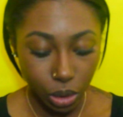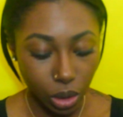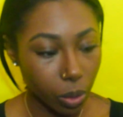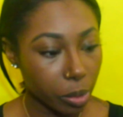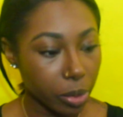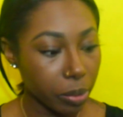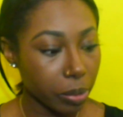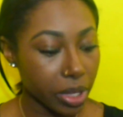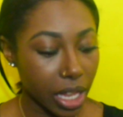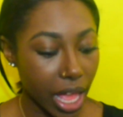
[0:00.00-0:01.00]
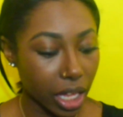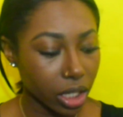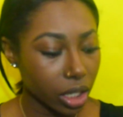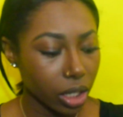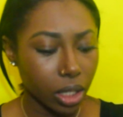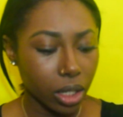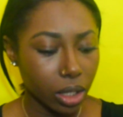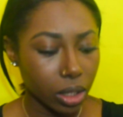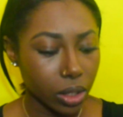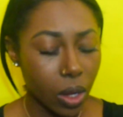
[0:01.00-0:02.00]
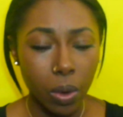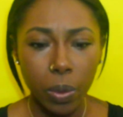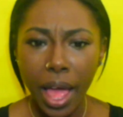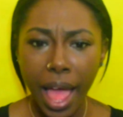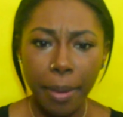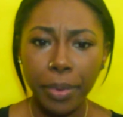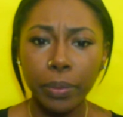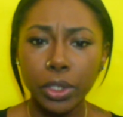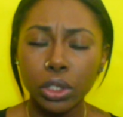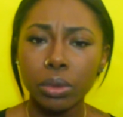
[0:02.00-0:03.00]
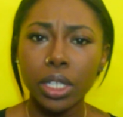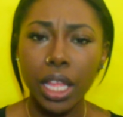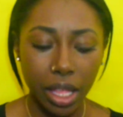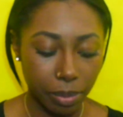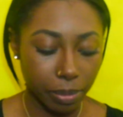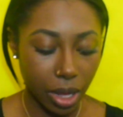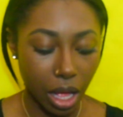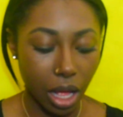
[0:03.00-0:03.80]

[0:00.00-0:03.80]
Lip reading: So when people be like, yo, what happened with you and him?